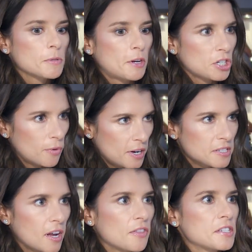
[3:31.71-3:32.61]
especially
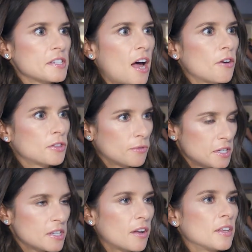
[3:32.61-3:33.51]
racing on the south and
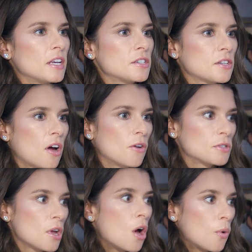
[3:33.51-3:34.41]
racing on the east
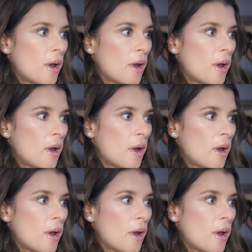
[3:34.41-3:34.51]
coast,